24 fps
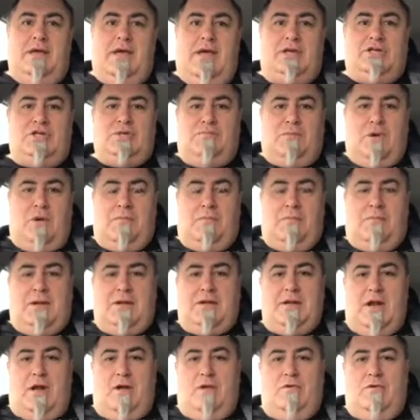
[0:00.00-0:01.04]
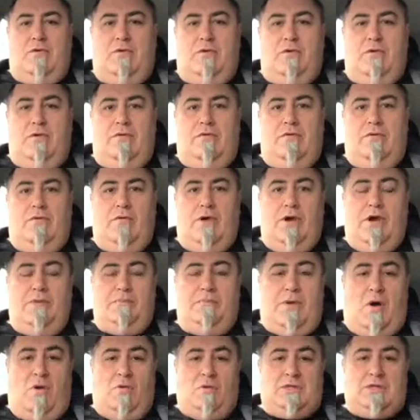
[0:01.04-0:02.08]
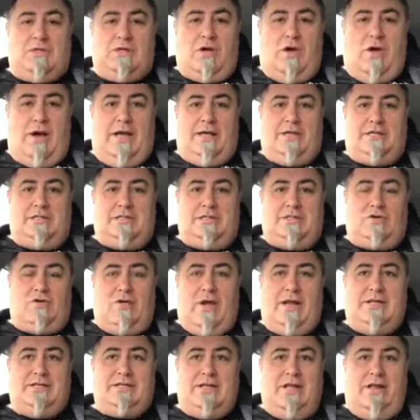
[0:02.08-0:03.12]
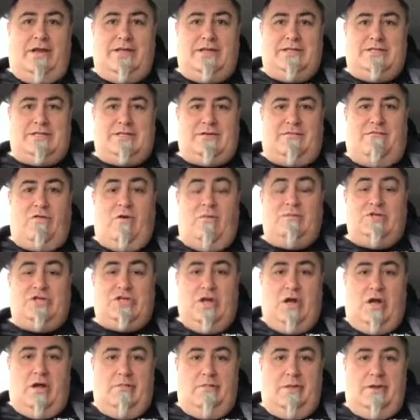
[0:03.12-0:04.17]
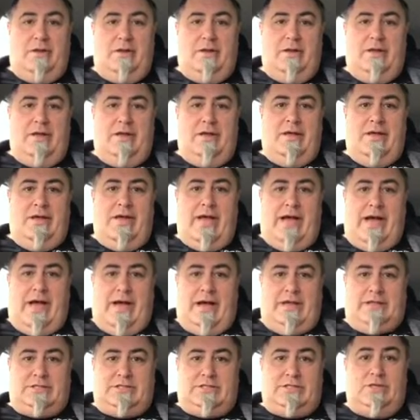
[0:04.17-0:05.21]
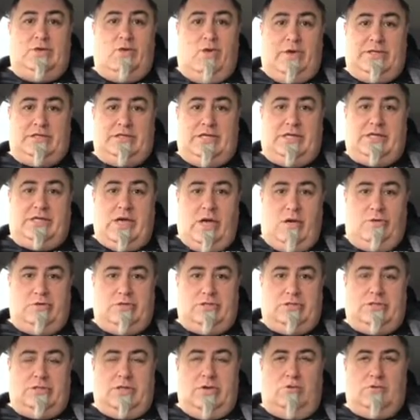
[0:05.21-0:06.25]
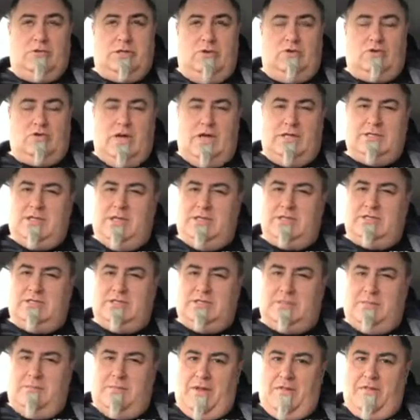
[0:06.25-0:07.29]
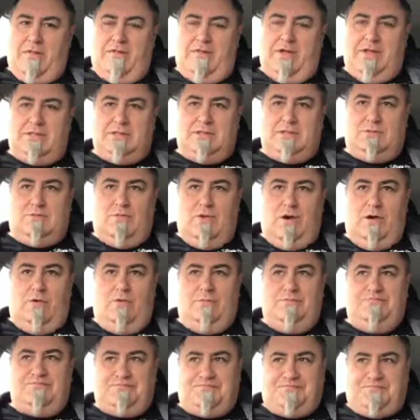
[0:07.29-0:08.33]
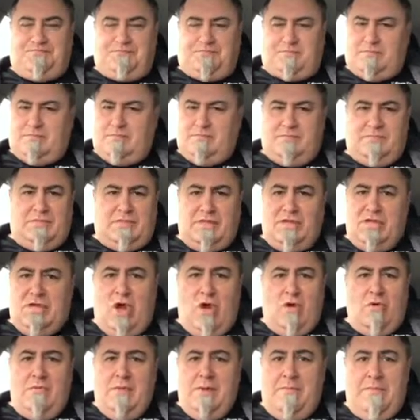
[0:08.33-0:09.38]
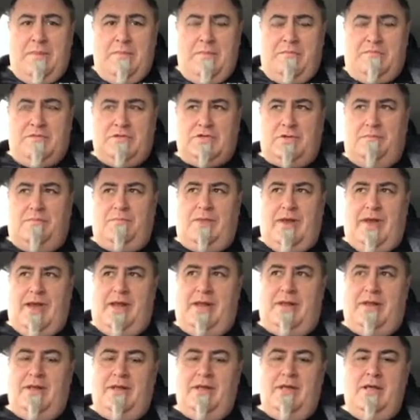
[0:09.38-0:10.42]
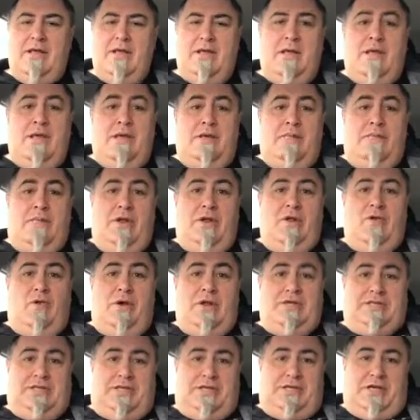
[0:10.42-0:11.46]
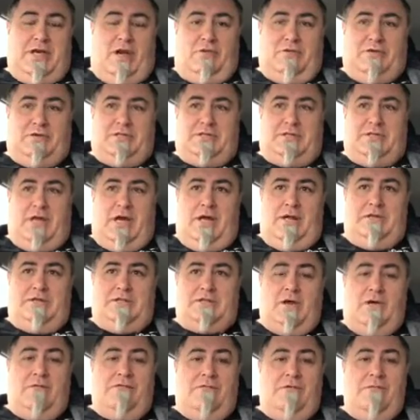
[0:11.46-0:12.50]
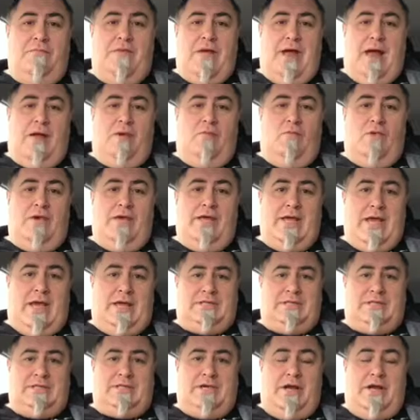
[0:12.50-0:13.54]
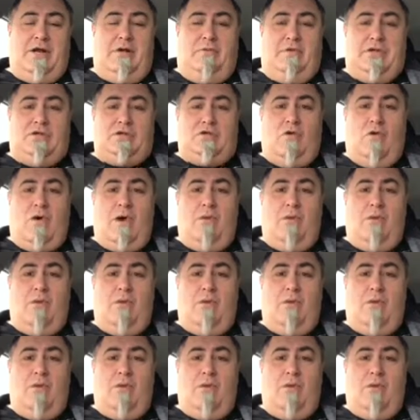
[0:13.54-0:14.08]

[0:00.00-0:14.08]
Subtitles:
as you probably know, the word poltergeist translates from German as noisy ghost. It also translates to some other things as well. Can't remember them off the top of my head, but noisy ghost. And so from that we ascertain, or we